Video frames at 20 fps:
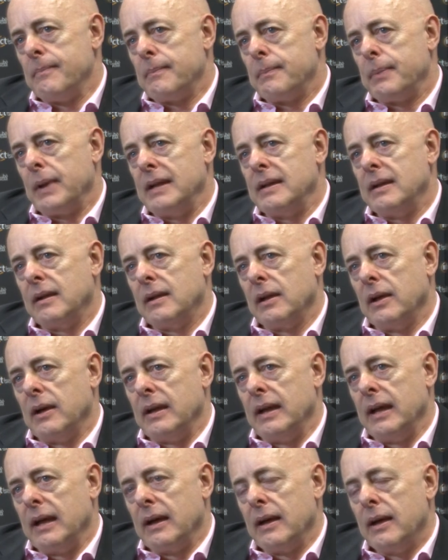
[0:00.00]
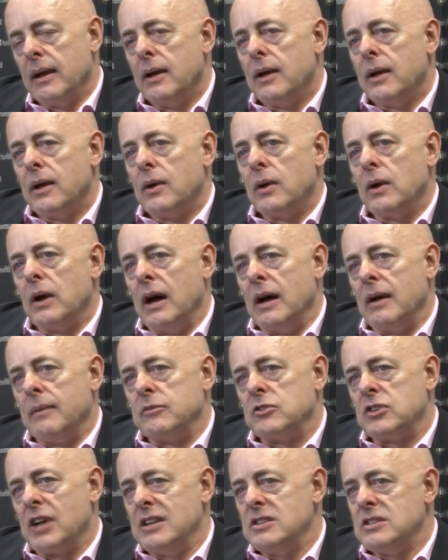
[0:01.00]
blended learning
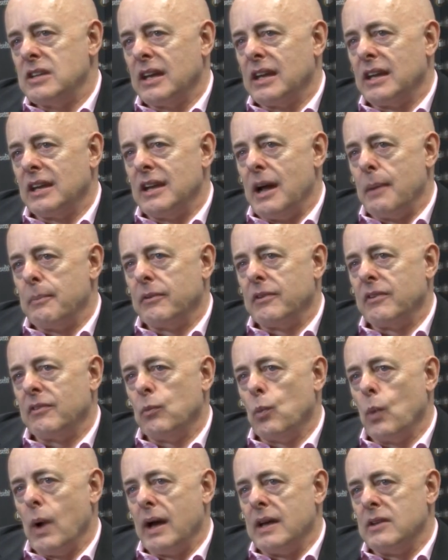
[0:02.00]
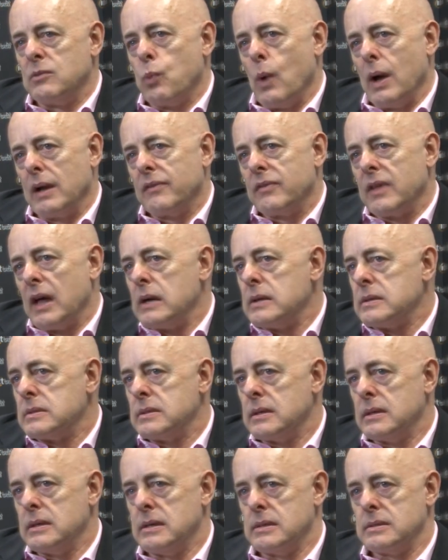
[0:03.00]
changing in a number of different ways. One of
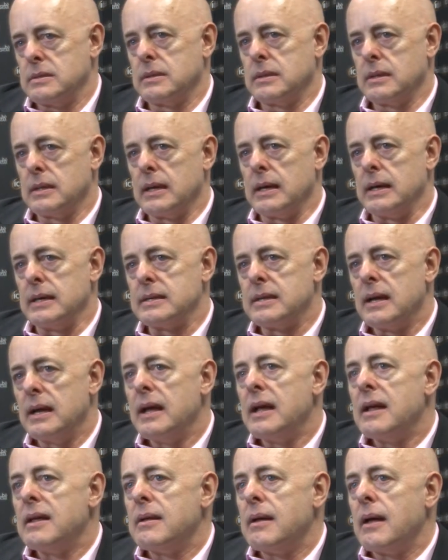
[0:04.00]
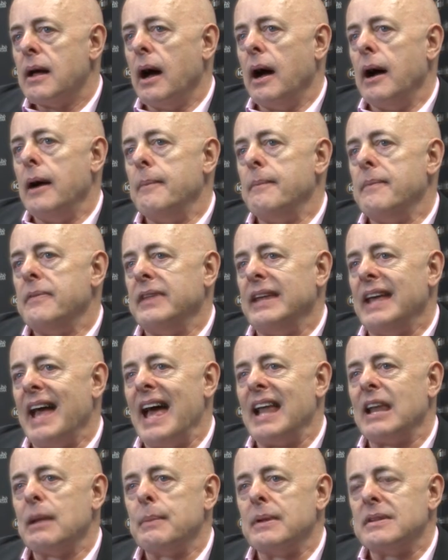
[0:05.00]
those is that the
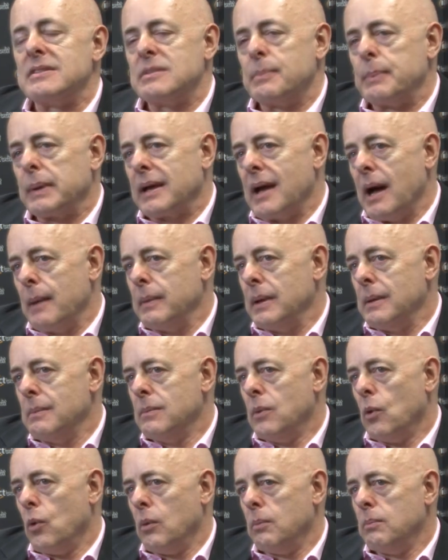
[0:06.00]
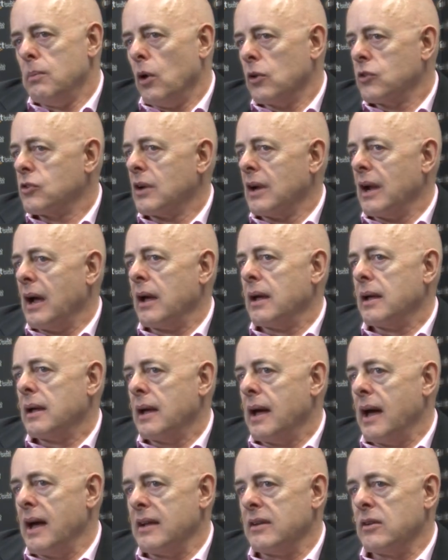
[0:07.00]
elements are becoming more modular
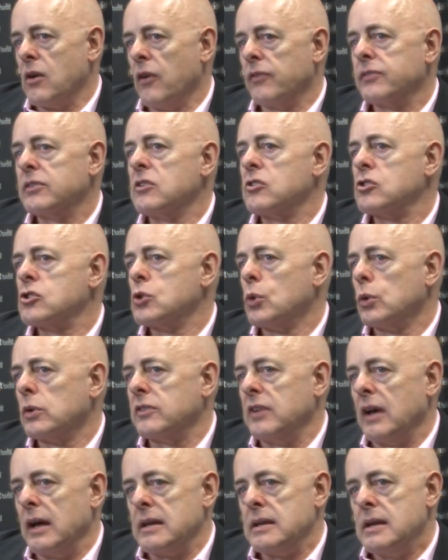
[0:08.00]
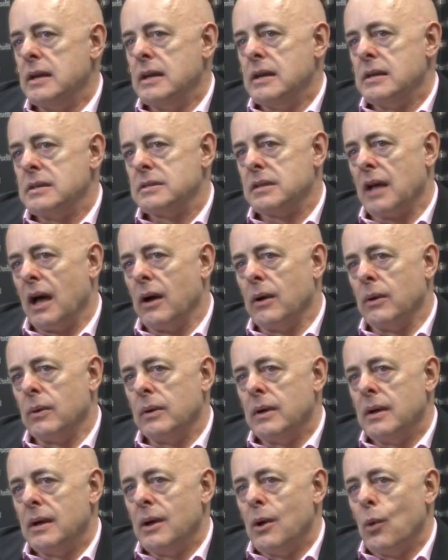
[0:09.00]
and often shorter.
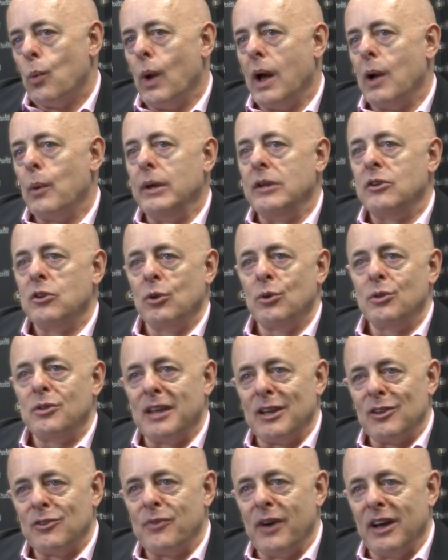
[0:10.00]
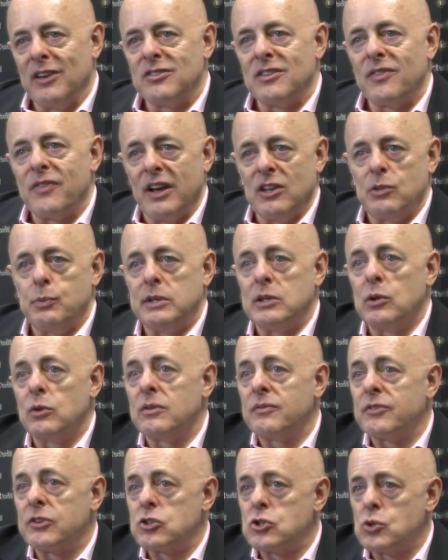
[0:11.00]
So where we do things face-to-face, we do
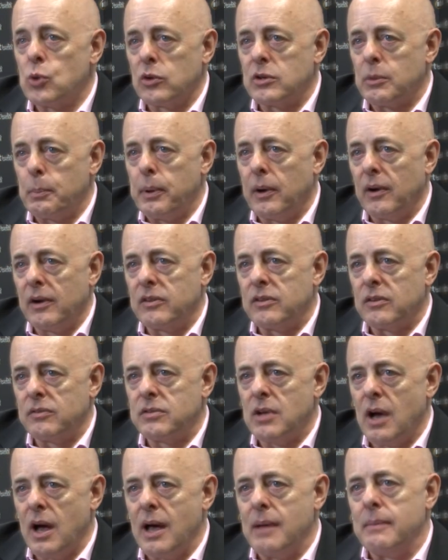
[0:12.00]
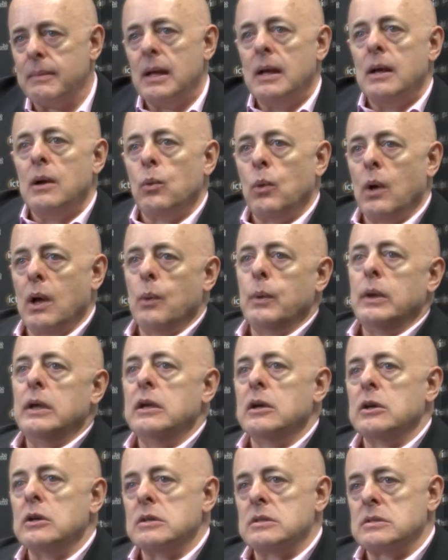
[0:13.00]
them for shorter periods of time. Where we
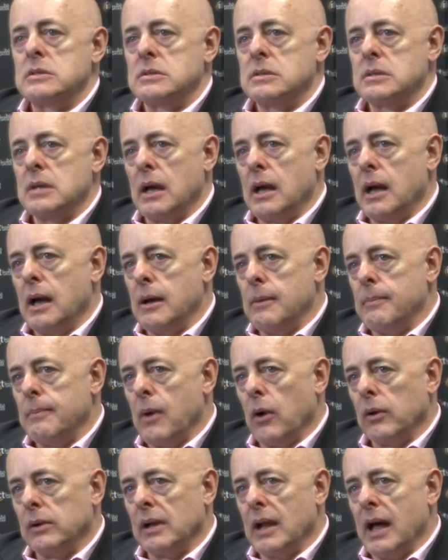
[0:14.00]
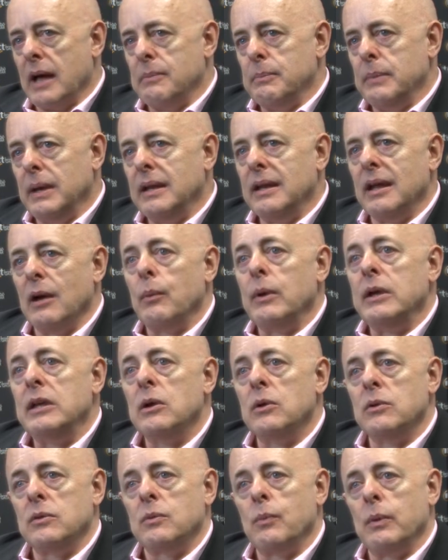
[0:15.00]
use online media, we
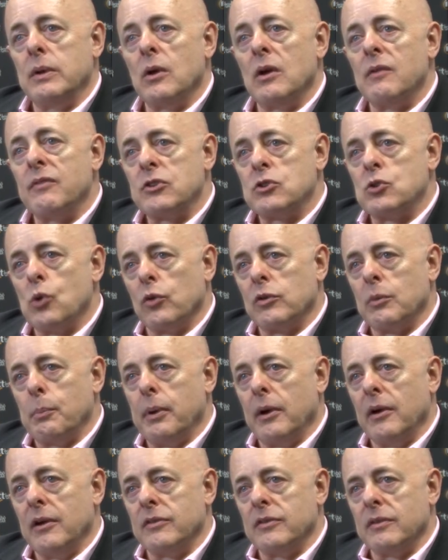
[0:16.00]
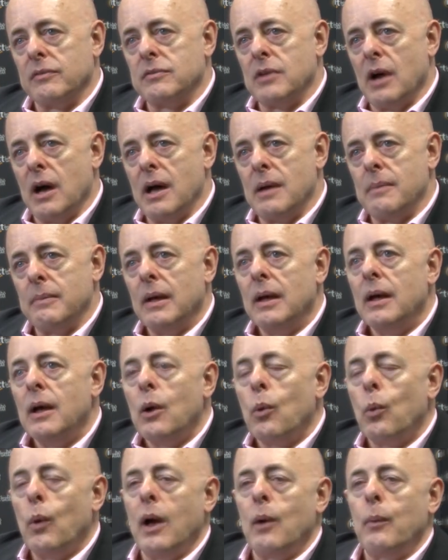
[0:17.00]
do it for shorter periods of time.
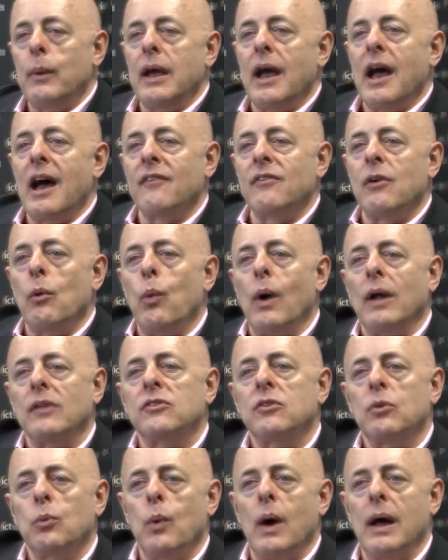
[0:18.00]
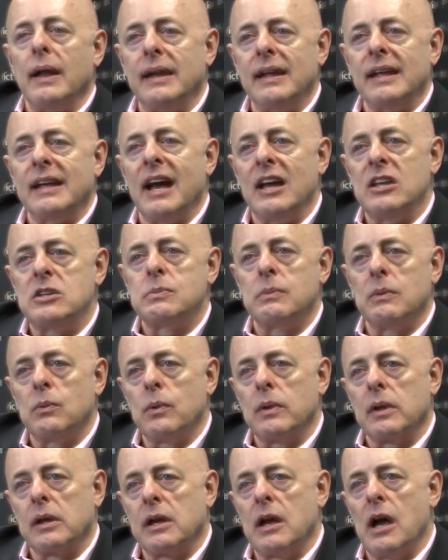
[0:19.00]
Where we have a one-to-one engagement
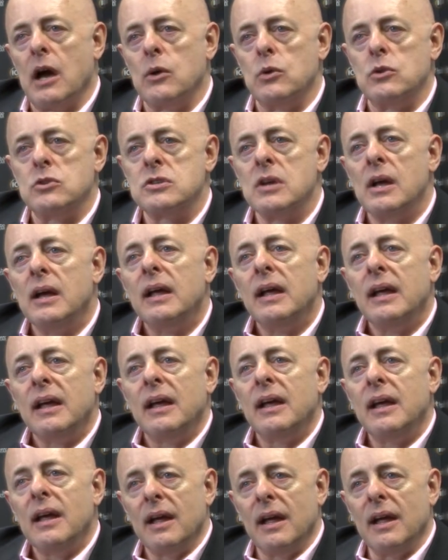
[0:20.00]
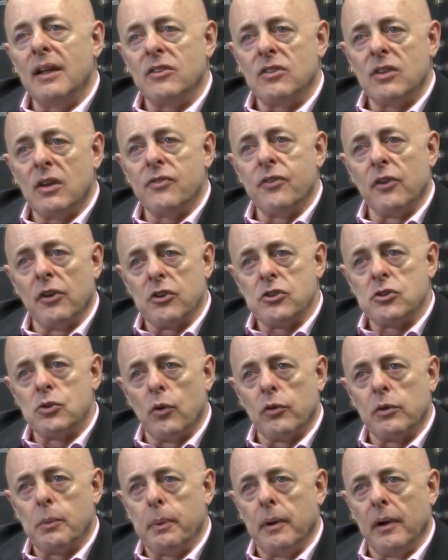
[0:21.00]
with a coach, it's for a
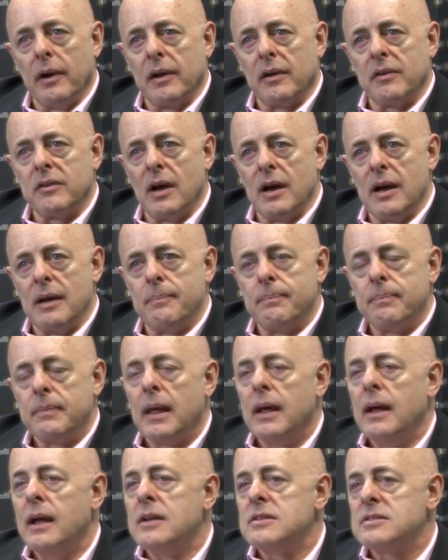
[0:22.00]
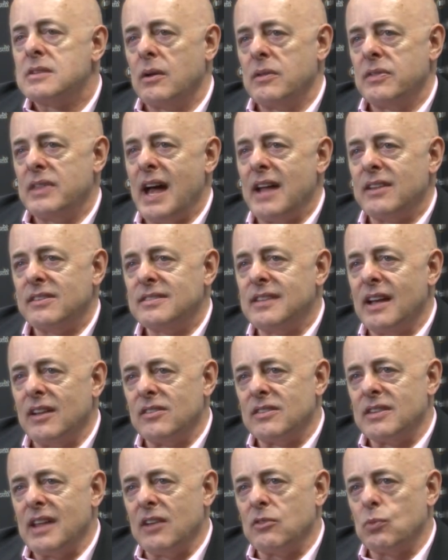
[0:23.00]
shorter period of time. Mm-hmm. So in that
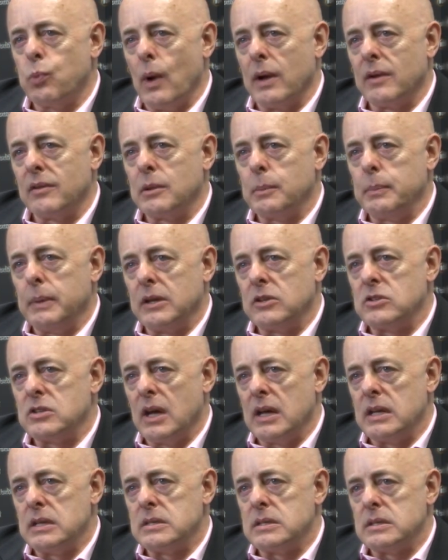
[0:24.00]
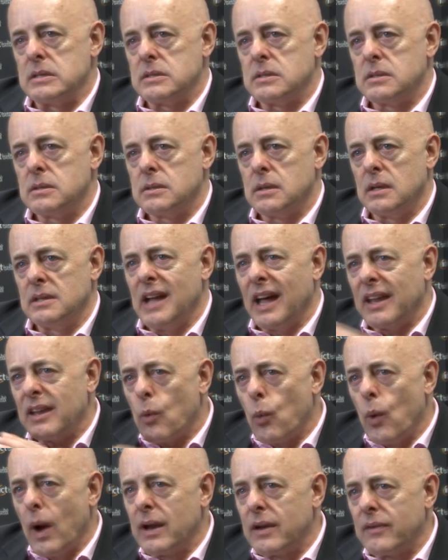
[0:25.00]
sense, that's one of the big changes. Mm-hmm.
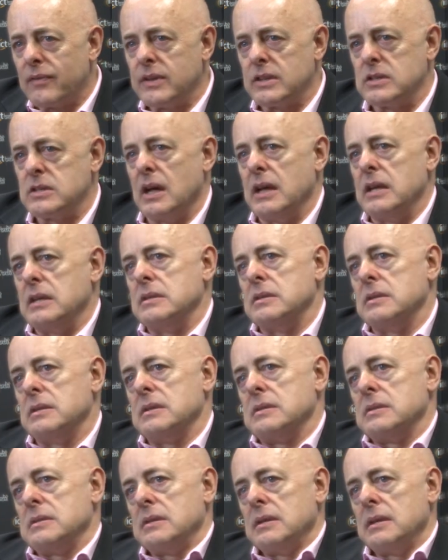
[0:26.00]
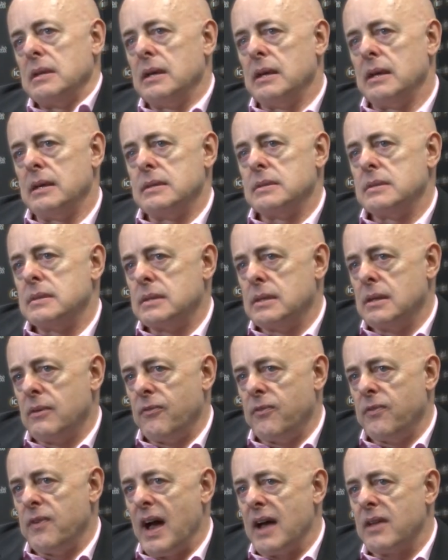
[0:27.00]
Another one of the changes is the
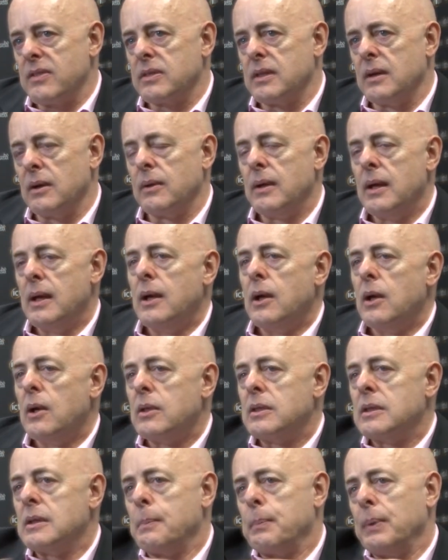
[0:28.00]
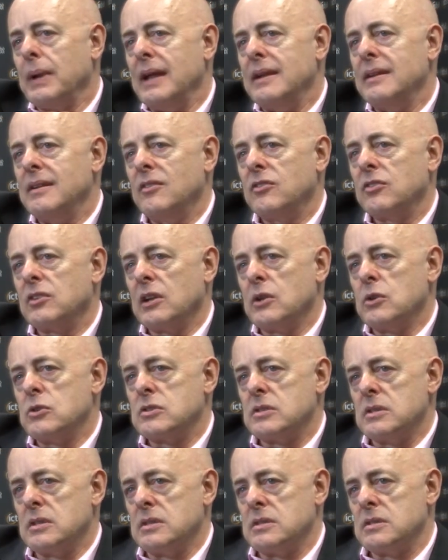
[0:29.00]
fact that the blended
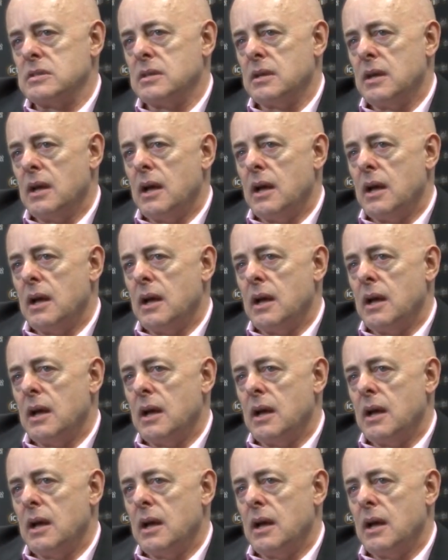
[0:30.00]
solutions